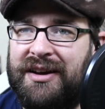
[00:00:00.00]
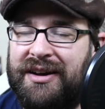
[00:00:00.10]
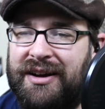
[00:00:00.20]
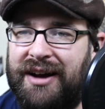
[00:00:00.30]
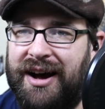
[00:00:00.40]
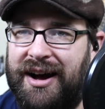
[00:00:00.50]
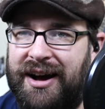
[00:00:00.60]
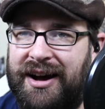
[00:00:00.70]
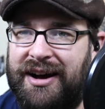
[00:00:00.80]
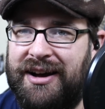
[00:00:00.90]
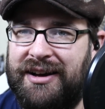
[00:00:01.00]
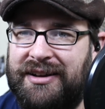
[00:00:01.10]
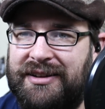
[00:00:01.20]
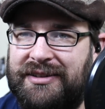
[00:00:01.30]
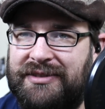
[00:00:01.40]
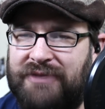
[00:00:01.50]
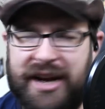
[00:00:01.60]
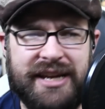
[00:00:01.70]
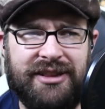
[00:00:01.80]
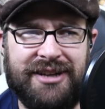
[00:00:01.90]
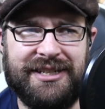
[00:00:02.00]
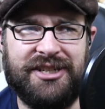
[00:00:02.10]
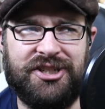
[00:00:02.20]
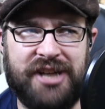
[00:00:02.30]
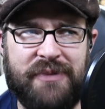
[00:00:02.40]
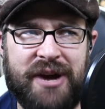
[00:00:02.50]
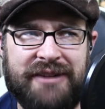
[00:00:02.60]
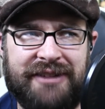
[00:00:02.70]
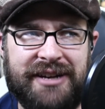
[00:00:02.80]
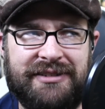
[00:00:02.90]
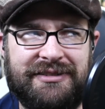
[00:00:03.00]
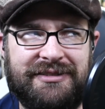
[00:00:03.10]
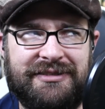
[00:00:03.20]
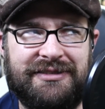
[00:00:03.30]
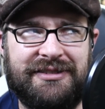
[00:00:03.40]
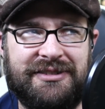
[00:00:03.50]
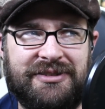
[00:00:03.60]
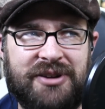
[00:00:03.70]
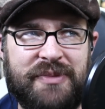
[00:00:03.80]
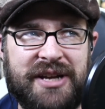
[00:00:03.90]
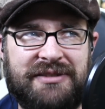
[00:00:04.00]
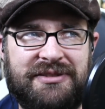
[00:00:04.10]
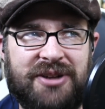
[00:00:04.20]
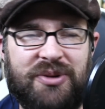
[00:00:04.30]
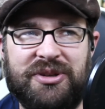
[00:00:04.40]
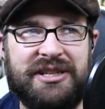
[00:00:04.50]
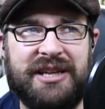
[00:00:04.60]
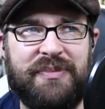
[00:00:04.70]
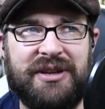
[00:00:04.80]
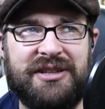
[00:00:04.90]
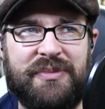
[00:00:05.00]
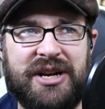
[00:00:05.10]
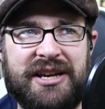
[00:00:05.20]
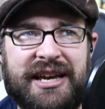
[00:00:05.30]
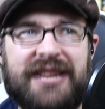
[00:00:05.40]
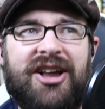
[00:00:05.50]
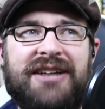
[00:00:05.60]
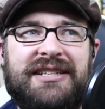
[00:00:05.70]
Right? He lost it to Jay White, right? Or am I totally skipping somebody? He lost it